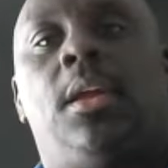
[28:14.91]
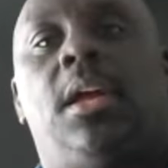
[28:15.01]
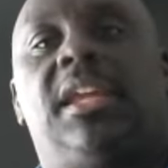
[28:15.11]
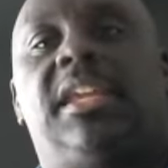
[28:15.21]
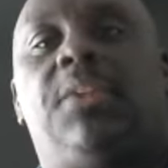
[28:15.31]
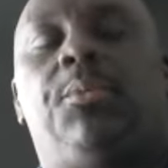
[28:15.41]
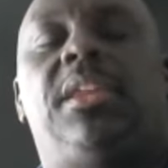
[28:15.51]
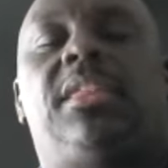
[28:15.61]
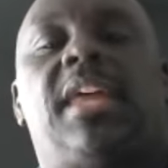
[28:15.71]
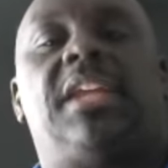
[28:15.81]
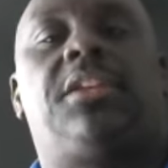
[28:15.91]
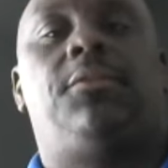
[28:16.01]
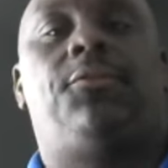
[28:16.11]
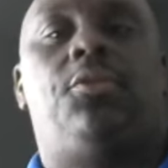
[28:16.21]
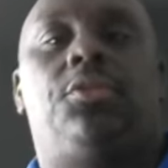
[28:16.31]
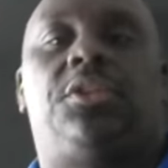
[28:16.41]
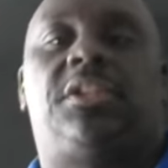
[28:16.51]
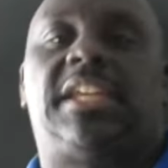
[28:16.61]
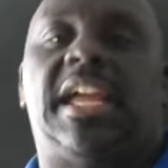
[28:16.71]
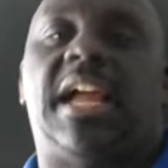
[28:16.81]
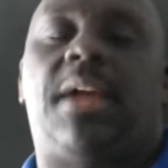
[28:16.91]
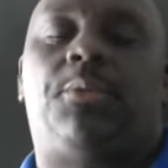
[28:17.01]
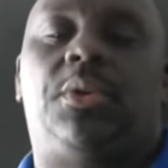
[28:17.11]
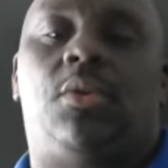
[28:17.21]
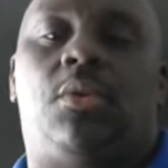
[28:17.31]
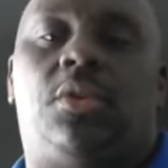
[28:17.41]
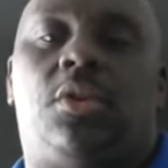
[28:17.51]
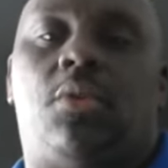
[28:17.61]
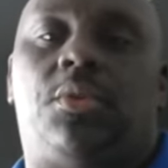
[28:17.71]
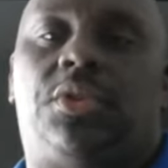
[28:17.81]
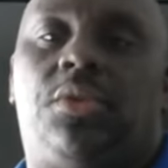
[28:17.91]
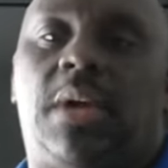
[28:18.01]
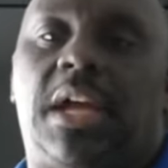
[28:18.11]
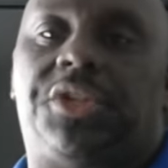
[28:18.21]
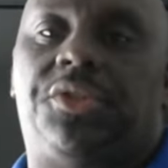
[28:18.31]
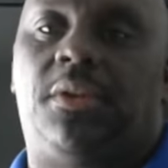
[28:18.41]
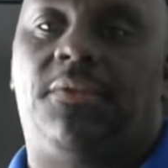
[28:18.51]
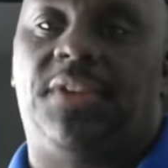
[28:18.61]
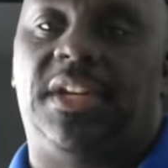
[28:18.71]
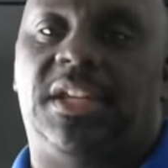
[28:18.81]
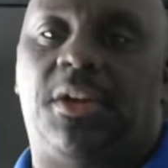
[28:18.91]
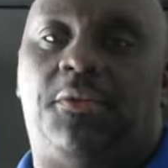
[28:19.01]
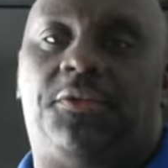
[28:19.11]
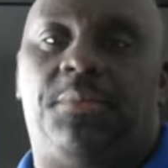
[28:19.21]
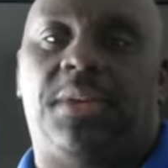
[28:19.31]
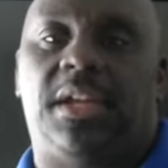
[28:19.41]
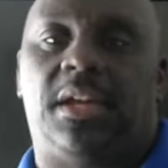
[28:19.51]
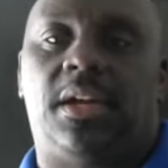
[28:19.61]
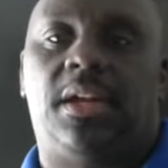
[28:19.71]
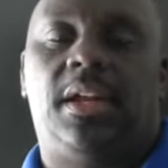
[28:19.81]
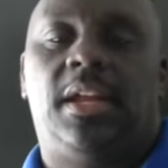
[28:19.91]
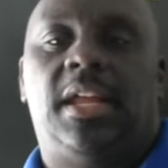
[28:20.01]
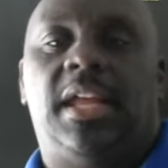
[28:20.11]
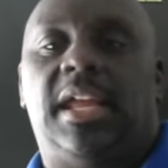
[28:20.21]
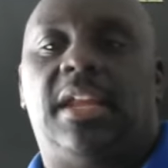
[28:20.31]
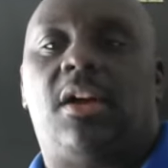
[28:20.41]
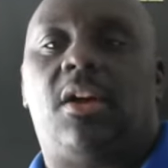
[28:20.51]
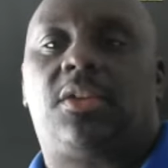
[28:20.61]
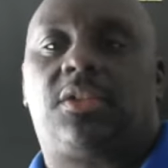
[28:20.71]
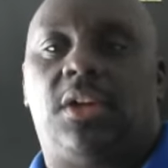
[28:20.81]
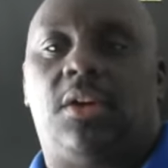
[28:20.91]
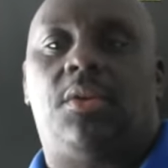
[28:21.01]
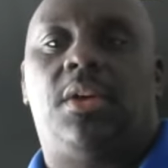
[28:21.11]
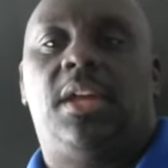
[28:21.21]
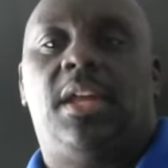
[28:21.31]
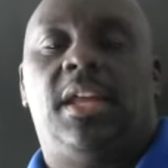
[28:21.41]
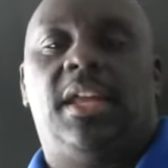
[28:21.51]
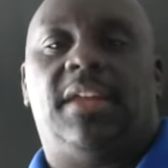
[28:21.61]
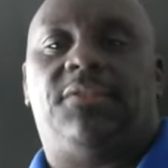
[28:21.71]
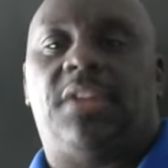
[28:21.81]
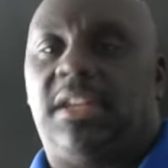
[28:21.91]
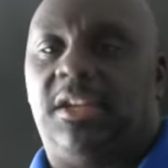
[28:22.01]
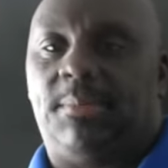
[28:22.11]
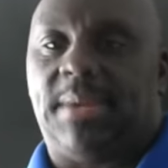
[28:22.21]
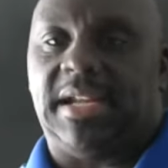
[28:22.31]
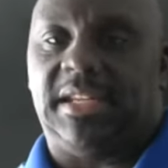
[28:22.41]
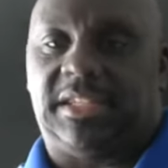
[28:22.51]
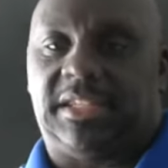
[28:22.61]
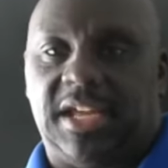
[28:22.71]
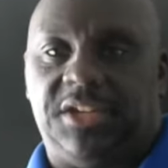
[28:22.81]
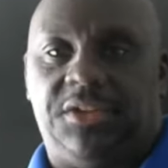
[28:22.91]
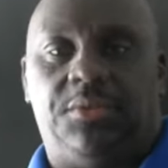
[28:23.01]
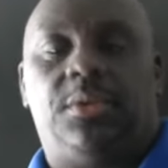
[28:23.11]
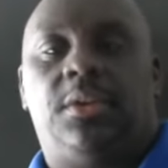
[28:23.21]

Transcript: Again, we thank you for your time. We're going to go into our short video from here. And also, if didn't nobody tell you,